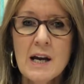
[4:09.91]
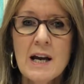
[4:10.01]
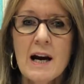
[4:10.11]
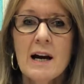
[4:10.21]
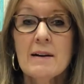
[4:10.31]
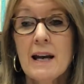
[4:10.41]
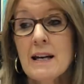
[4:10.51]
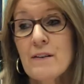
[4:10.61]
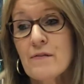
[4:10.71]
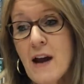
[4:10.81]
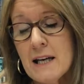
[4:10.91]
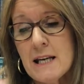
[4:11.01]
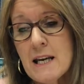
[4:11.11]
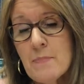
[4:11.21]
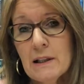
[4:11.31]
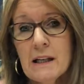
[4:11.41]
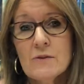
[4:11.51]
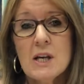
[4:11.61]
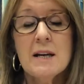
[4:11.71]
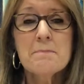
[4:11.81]
And in fact, he believes
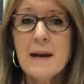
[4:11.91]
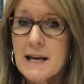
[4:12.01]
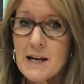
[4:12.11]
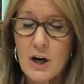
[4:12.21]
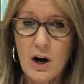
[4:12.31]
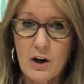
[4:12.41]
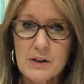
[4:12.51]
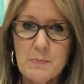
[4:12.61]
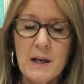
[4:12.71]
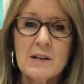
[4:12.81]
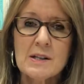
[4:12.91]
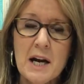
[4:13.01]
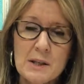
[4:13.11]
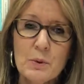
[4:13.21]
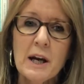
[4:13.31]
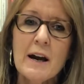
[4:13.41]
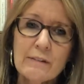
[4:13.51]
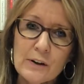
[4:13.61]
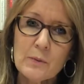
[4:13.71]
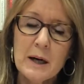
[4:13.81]
in many gods, because that's what
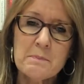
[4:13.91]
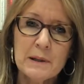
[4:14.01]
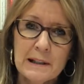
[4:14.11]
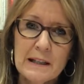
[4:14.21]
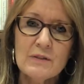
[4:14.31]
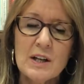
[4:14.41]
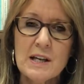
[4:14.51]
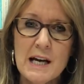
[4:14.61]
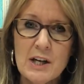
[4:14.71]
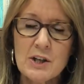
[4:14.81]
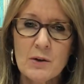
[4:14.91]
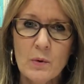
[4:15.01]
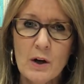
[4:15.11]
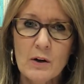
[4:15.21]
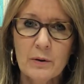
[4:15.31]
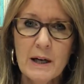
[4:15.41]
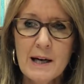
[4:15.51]
everyone believed in the ancient world.